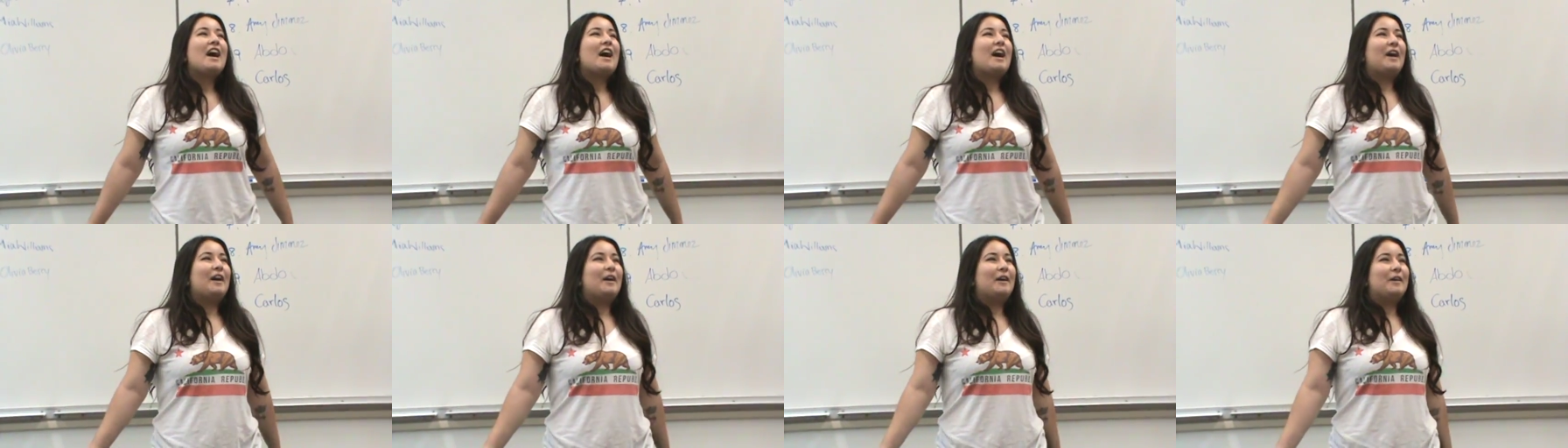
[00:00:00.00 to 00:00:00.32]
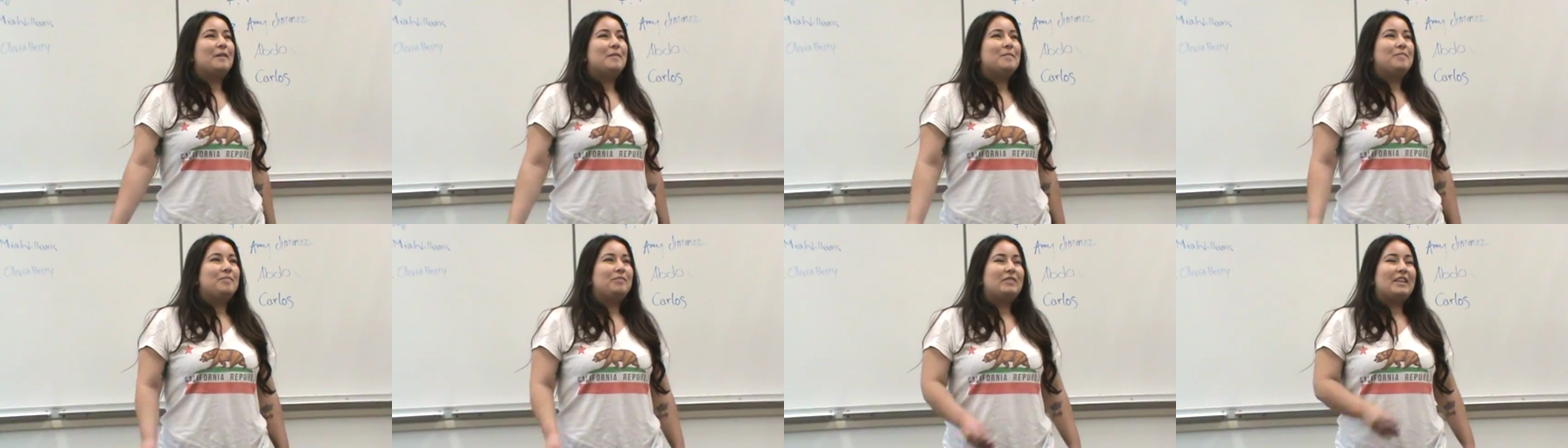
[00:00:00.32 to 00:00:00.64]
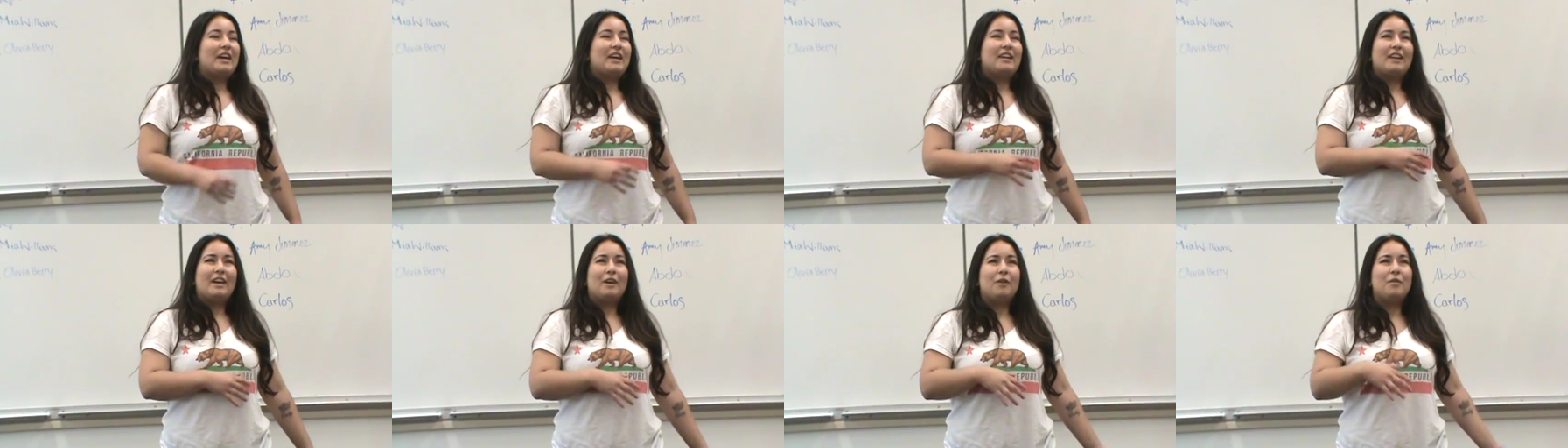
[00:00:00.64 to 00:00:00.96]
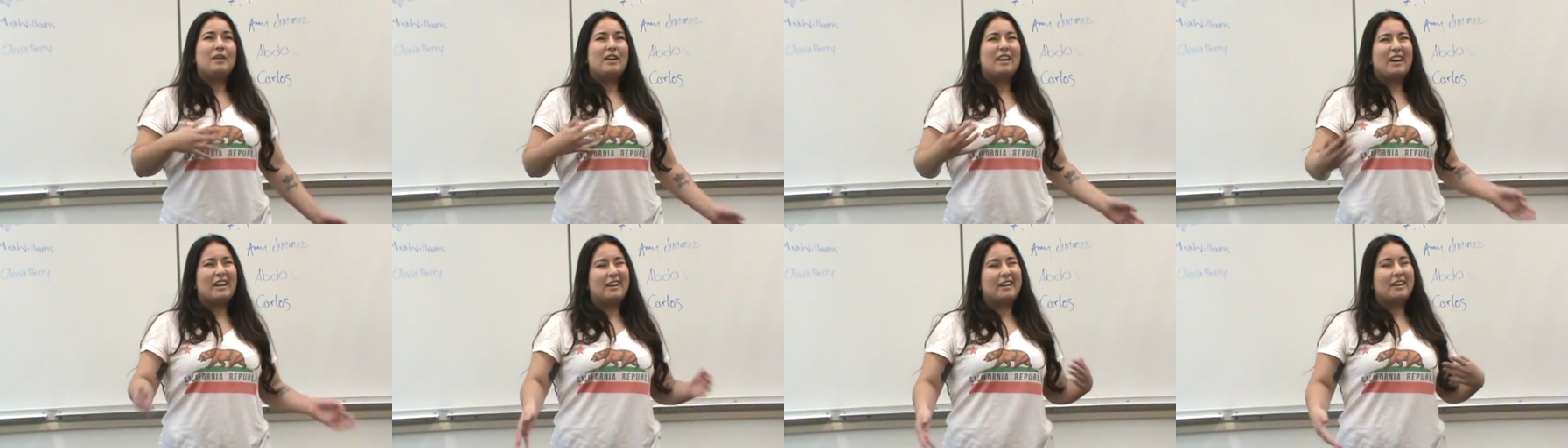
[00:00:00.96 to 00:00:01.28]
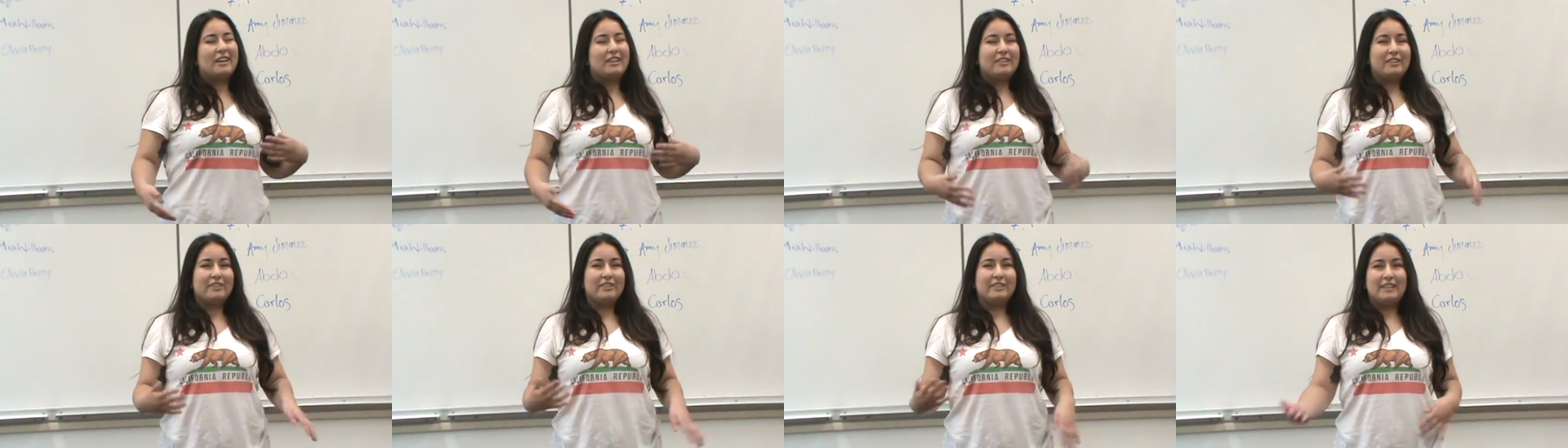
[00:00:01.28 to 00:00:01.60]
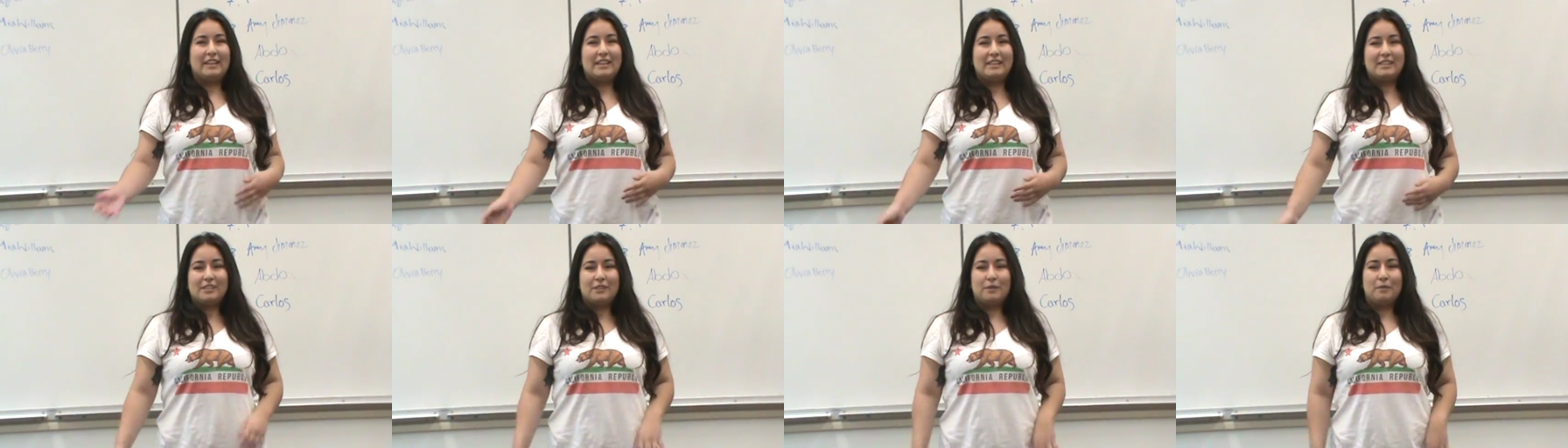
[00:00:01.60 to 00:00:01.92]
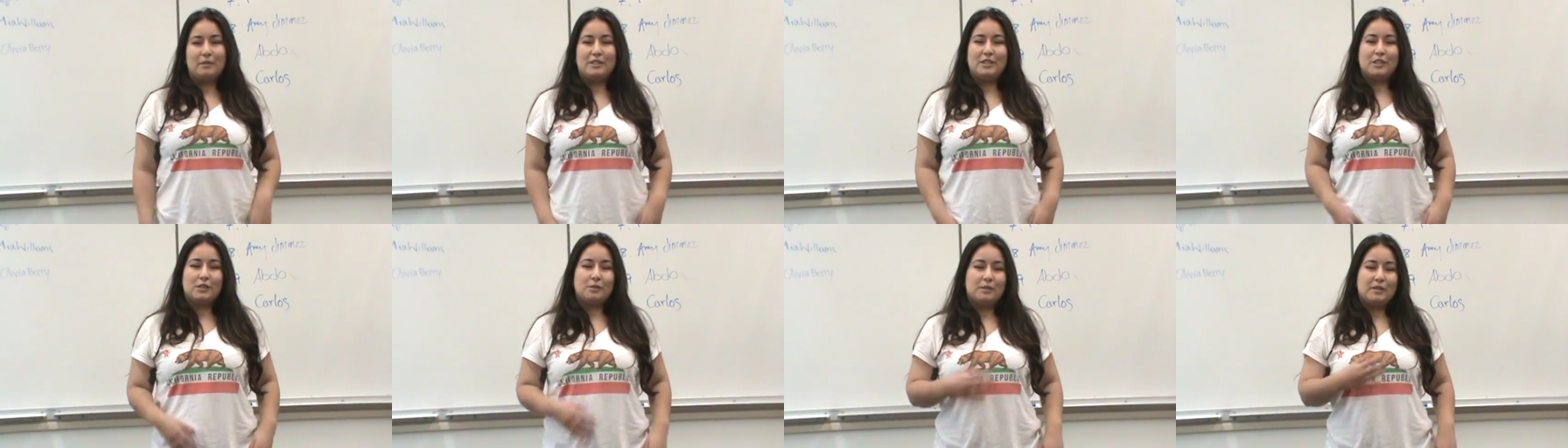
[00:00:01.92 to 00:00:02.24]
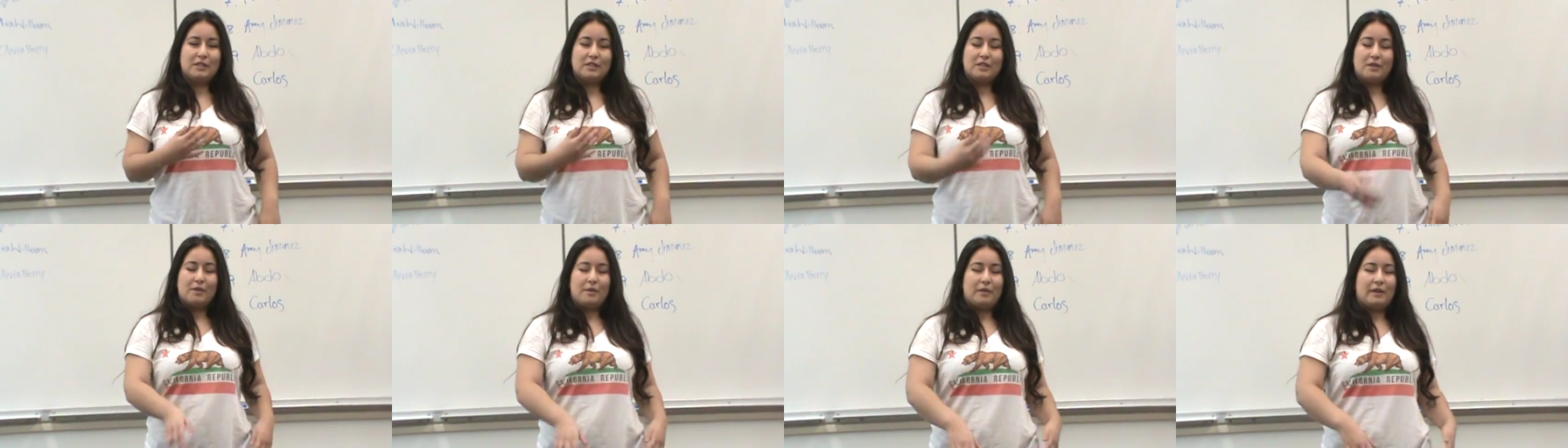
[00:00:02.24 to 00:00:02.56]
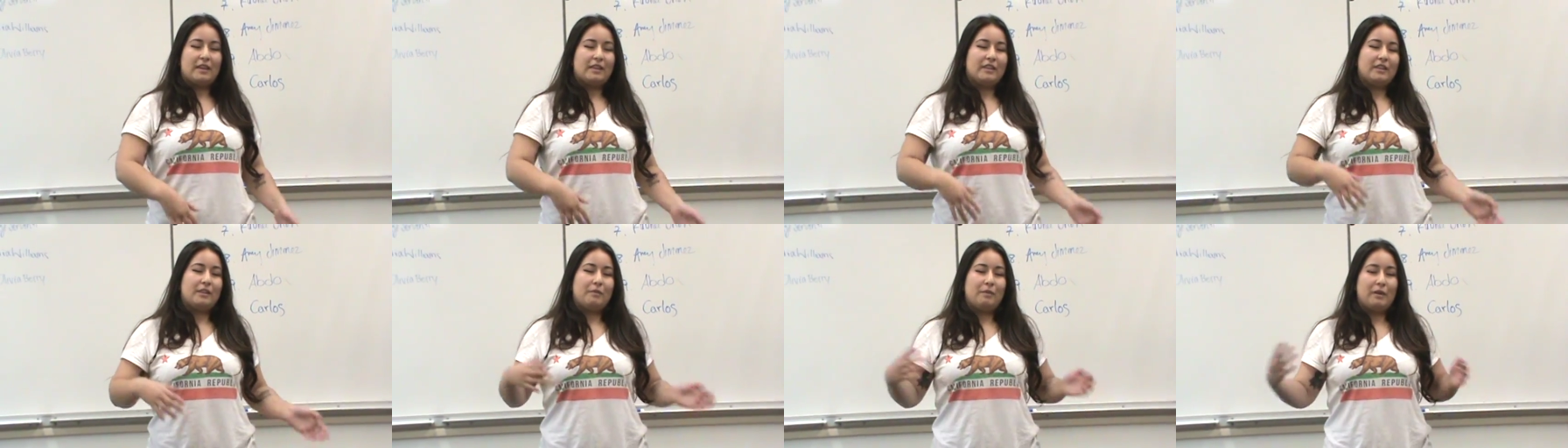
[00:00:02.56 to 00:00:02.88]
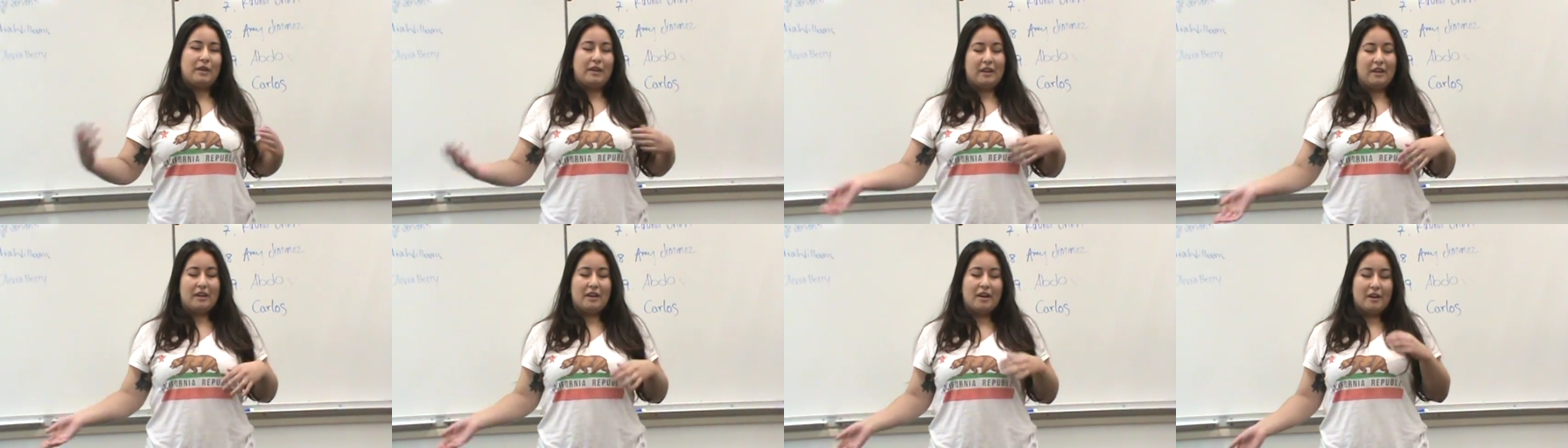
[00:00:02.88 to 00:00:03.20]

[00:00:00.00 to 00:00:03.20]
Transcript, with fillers: um, that night we kind of got there late so we just wanted to go eat and then we